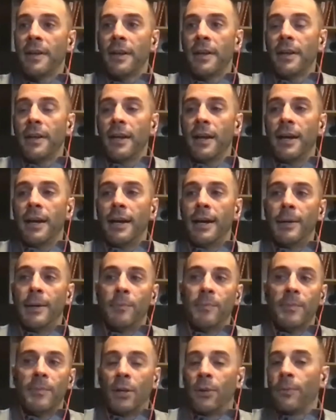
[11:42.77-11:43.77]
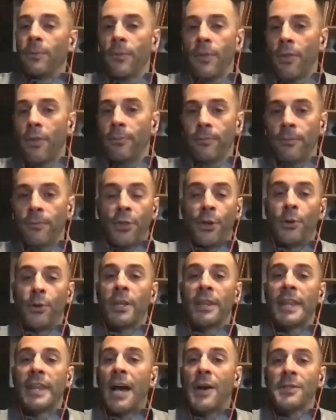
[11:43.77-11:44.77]
um, you know,
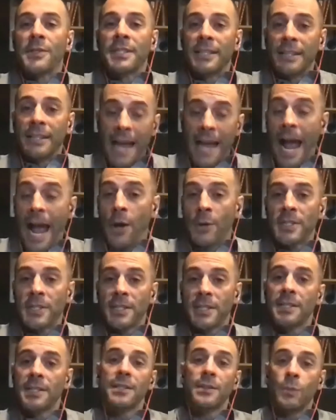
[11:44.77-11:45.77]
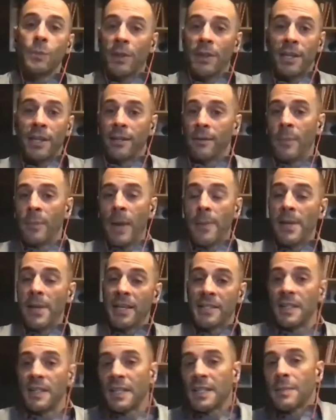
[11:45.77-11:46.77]
30,000 houses within maybe a
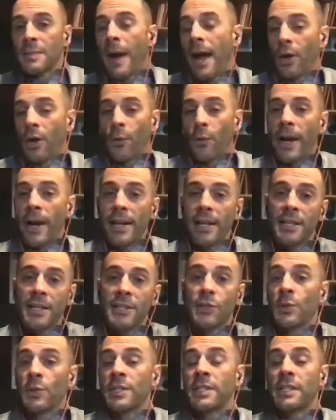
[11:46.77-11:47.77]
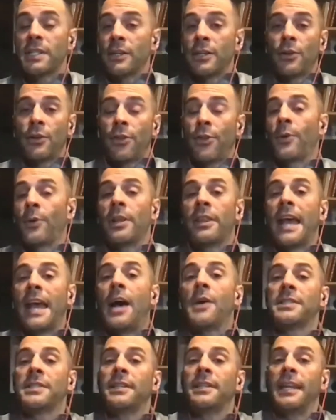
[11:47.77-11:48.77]
six mile radius or
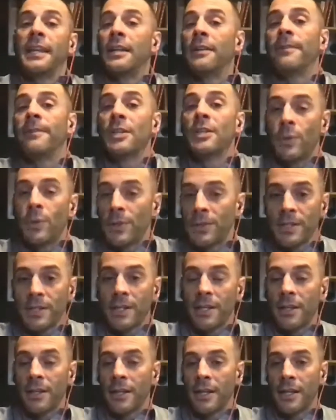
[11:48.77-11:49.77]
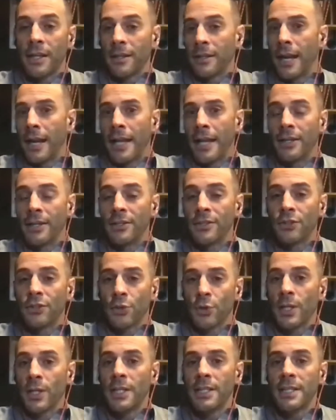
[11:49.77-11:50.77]
30,000 individuals that, that, that I can
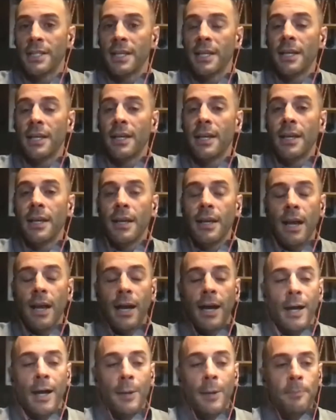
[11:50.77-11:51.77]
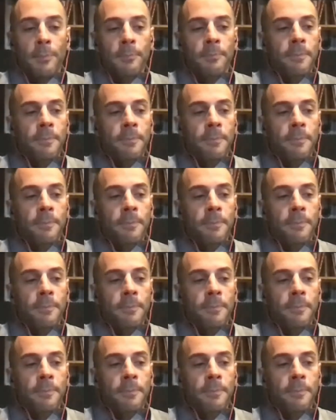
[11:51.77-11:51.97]
treat. Right. Um,